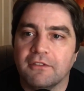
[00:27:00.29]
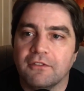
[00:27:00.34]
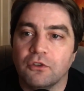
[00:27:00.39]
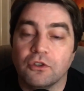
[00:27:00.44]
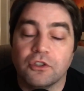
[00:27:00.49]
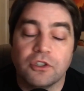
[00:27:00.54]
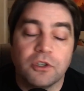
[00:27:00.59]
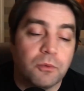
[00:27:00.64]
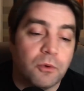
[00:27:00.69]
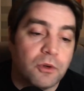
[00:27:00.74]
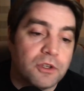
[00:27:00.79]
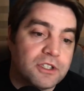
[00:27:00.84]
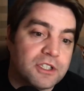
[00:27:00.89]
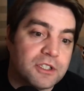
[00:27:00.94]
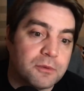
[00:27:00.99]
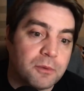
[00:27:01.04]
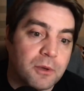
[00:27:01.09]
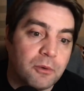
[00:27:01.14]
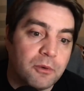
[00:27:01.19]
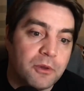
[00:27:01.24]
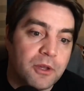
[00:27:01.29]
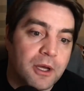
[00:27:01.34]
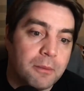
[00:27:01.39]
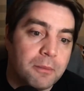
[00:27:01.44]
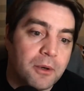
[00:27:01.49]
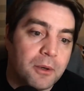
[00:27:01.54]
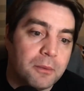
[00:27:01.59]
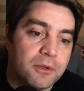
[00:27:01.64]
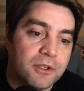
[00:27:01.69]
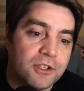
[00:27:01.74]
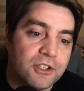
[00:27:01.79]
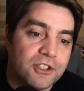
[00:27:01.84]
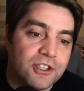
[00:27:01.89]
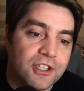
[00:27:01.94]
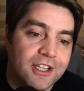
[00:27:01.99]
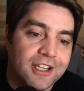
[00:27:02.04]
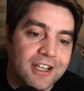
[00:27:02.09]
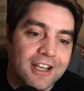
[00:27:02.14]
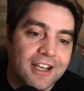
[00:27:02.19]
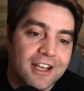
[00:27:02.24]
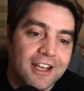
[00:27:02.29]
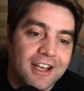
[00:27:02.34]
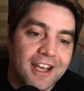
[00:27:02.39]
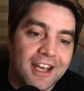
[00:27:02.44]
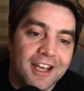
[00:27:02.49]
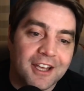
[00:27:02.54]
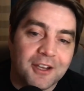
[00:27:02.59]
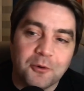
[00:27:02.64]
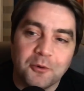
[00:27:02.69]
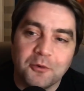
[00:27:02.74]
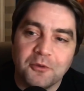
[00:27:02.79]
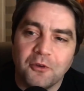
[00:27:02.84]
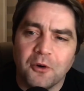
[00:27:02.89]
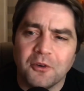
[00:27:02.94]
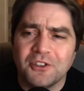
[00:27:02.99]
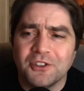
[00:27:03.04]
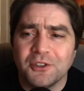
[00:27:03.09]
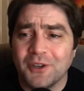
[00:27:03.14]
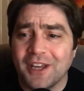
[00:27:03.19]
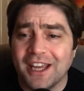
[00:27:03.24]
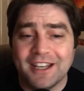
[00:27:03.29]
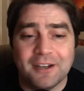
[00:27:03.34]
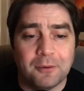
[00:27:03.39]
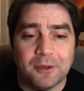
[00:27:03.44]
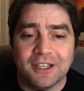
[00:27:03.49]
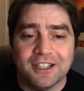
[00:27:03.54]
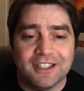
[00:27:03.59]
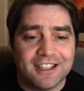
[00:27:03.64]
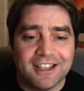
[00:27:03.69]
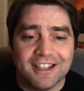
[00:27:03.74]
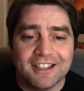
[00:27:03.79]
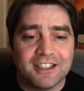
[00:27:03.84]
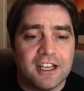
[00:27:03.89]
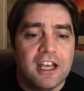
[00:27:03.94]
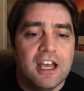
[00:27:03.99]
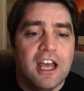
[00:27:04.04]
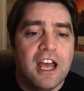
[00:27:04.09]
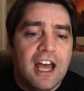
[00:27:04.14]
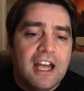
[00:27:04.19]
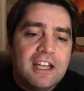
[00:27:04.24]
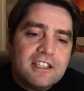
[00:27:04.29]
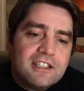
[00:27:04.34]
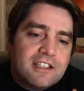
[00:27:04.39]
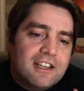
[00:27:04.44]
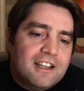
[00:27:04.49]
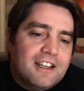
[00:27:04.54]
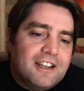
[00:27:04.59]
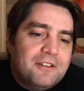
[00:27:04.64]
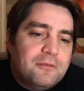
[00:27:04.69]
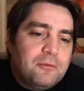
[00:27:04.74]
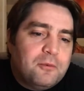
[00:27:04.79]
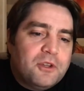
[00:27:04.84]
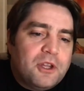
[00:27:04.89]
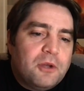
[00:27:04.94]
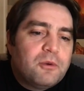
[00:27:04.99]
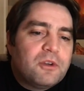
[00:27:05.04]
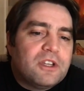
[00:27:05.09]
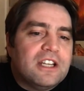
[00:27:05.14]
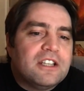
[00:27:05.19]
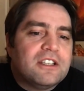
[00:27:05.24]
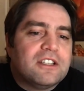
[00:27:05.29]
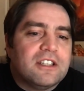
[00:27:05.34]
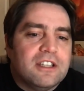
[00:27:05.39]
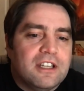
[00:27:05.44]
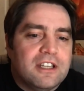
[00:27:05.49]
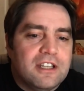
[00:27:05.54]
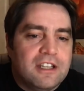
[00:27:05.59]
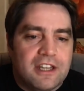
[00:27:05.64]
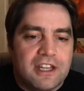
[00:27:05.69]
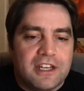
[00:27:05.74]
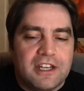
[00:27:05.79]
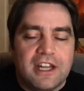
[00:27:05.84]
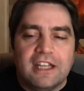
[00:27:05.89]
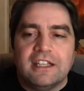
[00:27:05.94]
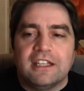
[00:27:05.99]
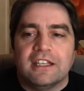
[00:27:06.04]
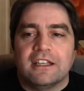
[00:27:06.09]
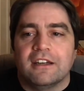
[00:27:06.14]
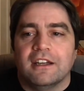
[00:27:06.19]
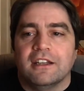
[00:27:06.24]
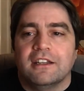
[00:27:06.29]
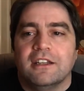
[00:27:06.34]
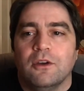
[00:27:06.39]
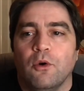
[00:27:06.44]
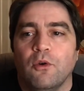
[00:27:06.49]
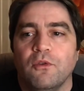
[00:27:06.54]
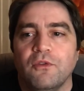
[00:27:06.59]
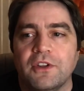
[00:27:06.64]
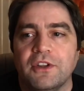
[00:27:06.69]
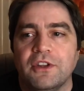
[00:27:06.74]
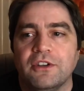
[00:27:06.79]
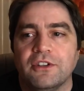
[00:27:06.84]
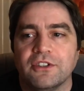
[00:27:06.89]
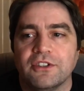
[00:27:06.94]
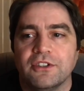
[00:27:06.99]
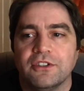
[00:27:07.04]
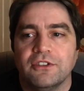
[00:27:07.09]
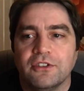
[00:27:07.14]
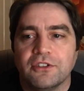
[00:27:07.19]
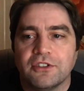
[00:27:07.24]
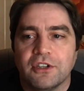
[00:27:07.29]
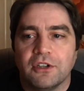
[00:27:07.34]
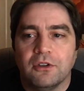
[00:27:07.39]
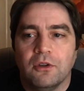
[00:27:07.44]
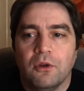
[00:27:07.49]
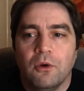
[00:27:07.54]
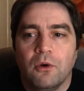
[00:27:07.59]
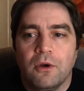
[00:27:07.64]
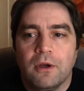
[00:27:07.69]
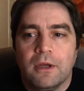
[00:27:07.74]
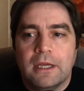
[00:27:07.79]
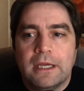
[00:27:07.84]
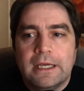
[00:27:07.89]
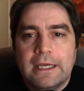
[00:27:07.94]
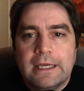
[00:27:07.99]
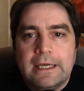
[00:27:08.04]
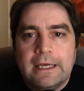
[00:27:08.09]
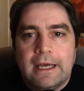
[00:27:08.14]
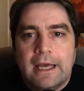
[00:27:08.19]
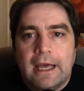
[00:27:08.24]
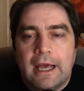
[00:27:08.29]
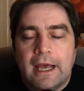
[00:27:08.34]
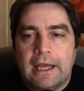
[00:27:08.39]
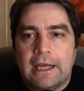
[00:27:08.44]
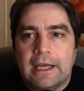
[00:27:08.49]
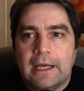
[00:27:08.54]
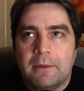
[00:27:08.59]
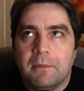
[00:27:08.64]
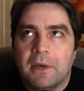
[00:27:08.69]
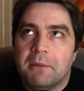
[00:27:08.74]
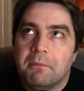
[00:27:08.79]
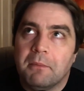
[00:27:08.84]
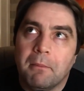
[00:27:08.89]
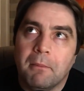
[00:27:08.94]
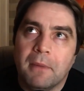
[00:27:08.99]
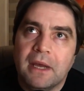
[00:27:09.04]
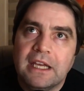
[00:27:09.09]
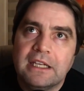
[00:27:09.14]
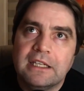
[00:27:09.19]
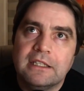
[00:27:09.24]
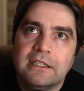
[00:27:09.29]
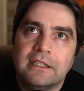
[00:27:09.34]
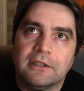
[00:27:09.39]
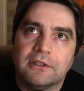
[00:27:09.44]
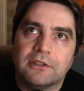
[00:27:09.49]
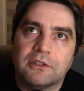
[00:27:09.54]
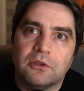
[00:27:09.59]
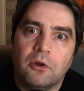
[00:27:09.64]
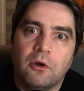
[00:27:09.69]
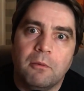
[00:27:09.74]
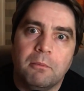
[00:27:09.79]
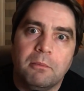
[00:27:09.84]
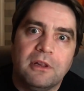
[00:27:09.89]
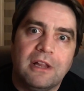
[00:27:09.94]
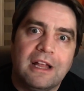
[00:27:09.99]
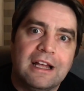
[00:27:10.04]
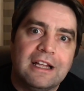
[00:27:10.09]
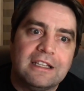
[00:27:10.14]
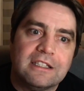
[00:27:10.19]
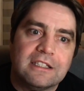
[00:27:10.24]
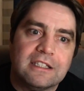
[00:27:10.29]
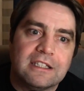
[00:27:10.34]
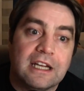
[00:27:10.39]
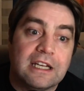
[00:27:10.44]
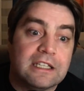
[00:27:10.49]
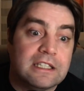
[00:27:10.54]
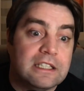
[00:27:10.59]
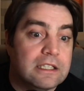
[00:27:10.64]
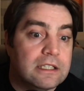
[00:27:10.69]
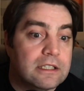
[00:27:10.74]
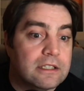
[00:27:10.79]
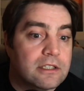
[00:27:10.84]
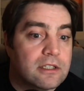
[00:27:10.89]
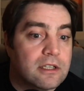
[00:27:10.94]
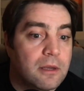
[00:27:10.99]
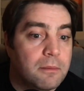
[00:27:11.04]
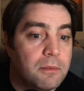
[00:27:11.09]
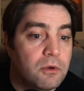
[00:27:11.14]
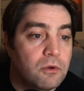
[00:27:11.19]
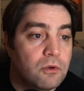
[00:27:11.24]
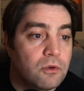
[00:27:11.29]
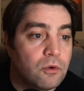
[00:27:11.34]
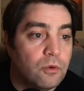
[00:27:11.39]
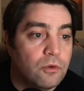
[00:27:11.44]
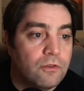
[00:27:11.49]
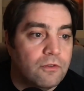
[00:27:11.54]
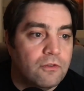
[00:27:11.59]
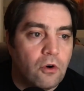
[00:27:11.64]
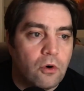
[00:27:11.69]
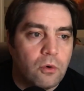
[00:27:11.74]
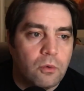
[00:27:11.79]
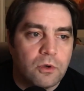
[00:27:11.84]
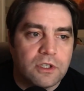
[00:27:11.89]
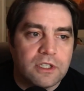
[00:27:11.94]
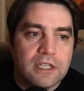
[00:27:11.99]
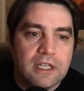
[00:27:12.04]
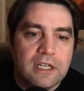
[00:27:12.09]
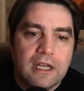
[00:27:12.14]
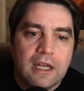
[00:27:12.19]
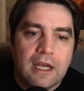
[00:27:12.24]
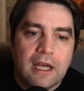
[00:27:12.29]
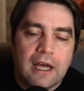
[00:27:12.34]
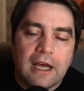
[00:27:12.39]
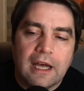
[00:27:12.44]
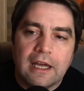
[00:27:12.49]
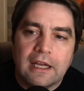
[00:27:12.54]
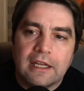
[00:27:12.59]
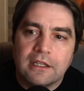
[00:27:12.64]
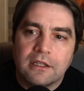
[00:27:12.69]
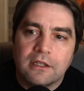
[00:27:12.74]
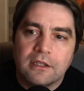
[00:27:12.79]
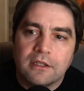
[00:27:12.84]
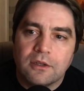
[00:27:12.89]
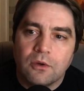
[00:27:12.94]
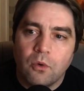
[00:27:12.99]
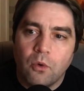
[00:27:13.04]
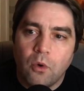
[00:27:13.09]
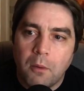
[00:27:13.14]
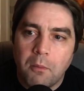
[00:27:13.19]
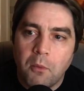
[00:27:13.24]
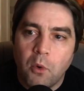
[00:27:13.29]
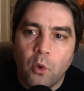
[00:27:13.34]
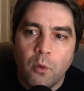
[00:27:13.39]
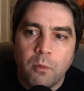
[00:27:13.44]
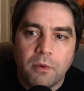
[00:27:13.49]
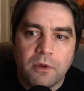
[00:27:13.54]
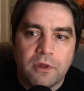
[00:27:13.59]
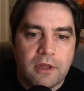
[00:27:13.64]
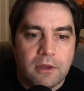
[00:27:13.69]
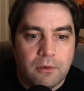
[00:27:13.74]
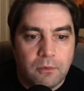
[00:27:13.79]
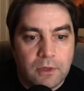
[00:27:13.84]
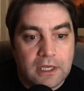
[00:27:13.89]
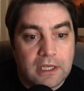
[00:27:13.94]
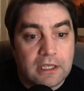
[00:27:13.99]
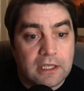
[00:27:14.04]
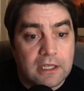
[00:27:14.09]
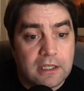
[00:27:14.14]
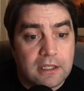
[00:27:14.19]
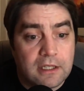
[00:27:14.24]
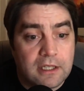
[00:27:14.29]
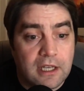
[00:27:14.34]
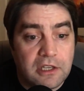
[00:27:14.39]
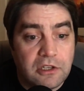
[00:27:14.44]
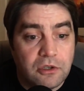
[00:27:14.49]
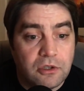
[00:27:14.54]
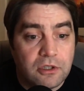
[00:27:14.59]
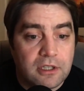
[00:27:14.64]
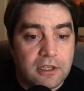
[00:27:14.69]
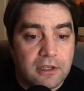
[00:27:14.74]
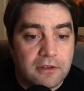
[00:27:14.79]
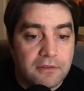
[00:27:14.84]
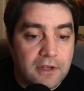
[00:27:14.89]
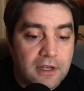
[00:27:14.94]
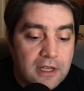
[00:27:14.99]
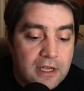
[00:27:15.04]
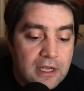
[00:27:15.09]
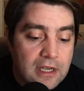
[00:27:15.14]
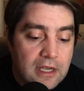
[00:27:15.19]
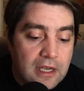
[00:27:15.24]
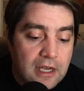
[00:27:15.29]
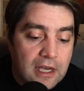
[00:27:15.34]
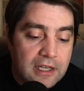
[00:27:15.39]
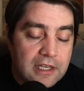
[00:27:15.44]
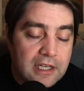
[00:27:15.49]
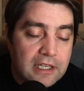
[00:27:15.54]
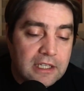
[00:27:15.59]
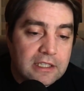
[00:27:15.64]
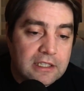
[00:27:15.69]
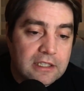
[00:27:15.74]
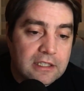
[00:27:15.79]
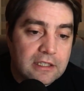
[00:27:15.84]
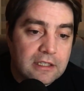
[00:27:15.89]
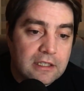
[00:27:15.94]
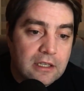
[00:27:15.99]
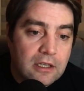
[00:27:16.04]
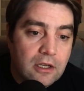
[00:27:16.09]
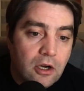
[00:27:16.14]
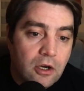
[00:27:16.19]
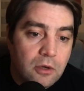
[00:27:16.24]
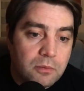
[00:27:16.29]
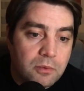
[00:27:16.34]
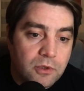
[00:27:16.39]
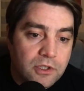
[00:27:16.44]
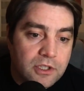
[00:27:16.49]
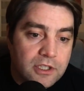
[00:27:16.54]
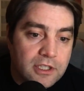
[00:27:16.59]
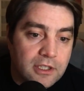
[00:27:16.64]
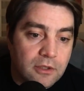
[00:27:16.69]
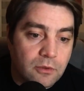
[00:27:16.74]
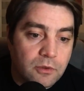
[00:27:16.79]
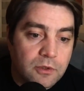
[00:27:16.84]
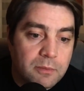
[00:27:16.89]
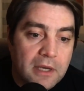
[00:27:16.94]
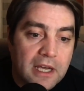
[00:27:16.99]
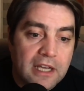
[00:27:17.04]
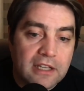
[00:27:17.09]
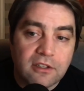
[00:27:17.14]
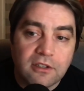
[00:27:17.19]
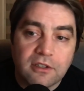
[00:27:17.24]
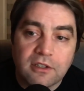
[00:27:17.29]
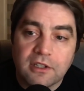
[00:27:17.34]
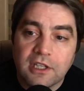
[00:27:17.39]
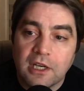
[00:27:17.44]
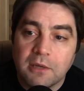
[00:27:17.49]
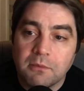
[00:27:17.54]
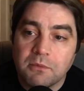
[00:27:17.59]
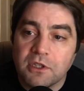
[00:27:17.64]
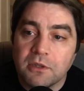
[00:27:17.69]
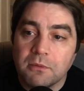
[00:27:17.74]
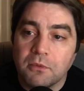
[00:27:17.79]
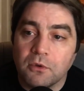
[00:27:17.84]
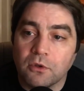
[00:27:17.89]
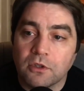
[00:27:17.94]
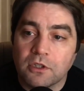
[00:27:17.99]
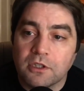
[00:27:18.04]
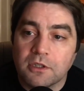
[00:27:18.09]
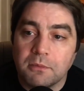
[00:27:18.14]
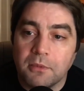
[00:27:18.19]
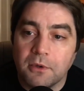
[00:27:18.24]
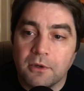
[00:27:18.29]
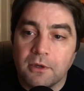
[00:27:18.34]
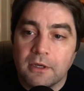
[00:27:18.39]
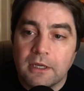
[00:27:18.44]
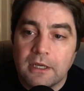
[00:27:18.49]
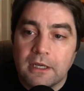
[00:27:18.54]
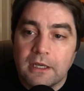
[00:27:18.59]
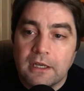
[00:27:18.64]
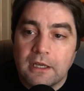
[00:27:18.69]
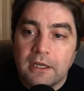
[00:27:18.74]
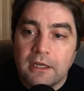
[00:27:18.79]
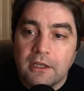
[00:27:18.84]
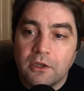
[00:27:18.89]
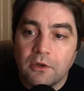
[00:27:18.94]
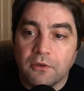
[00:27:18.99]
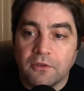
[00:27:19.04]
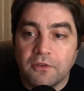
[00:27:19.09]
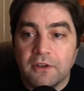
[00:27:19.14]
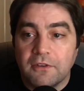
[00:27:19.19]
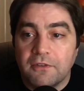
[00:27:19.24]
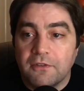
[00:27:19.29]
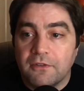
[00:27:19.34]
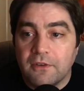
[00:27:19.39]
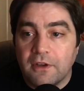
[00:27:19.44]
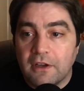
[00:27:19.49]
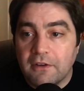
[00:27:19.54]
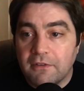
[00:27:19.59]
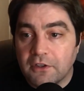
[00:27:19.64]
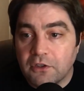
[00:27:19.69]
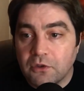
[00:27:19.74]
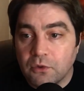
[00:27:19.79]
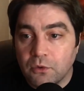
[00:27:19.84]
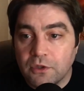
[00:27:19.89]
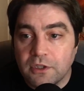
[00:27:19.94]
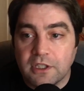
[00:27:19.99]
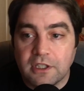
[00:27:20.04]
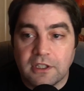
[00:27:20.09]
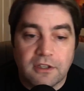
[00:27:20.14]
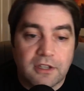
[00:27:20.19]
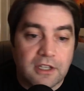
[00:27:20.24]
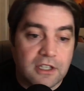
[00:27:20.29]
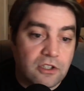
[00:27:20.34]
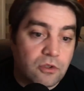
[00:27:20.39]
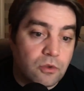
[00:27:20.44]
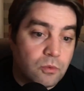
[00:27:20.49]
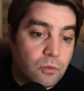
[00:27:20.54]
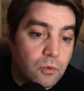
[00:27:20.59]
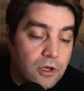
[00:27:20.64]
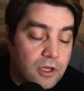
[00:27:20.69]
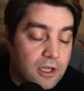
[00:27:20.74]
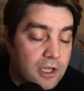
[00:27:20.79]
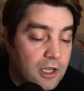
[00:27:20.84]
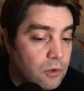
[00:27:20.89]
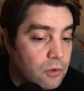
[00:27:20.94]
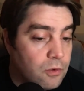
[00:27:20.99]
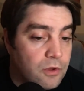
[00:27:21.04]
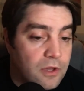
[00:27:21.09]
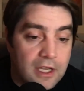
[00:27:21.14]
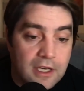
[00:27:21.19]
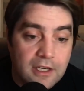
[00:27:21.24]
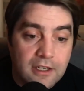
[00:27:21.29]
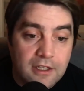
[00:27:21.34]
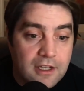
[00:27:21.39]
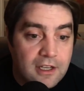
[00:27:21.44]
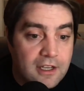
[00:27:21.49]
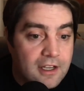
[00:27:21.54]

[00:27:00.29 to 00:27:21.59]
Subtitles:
future ones as well that I publish going forward. So anyway, it's without getting into the nitty gritty of it, there's a lot in my mind. There's a lot of plans and ideas about going forward, and I'm hoping that we can continue to have a nice upward sales pattern in terms of the books. But you know, if I don't and things don't work out, then